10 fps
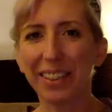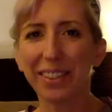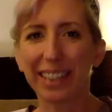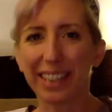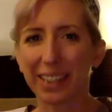
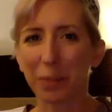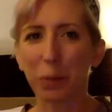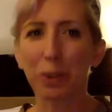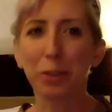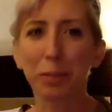there and
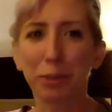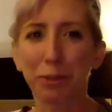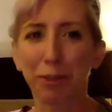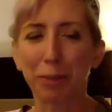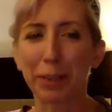welcome to
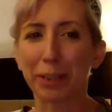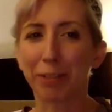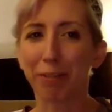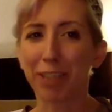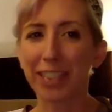Flamingo
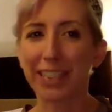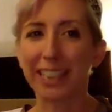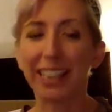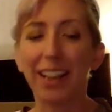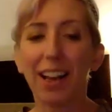
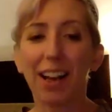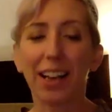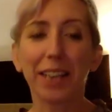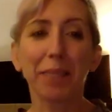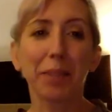Friday.
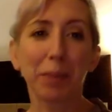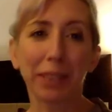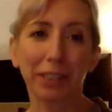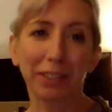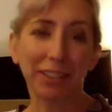I am coming
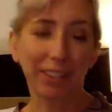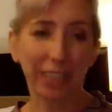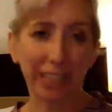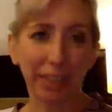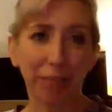at you
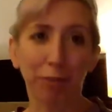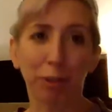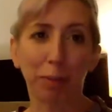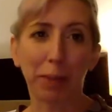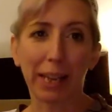today
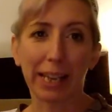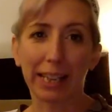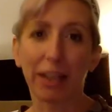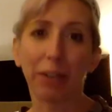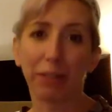from a
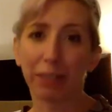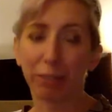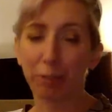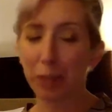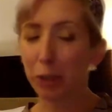hotel
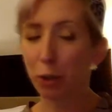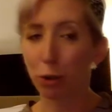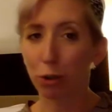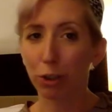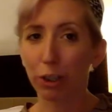room in
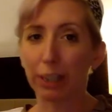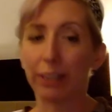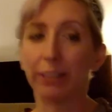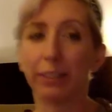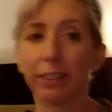Cork,
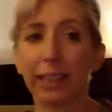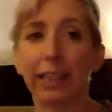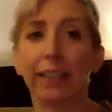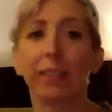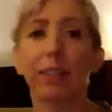Ireland,
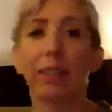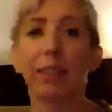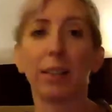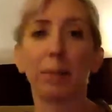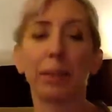and
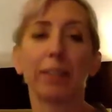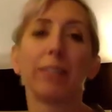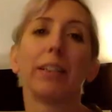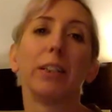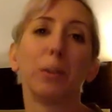I am here to
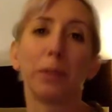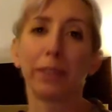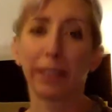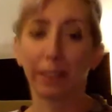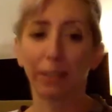tell you a
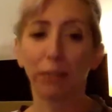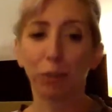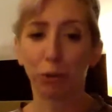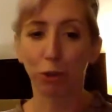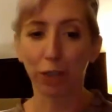tale of
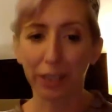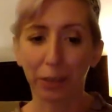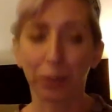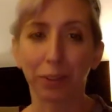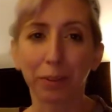two
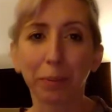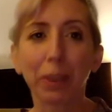Jaguars.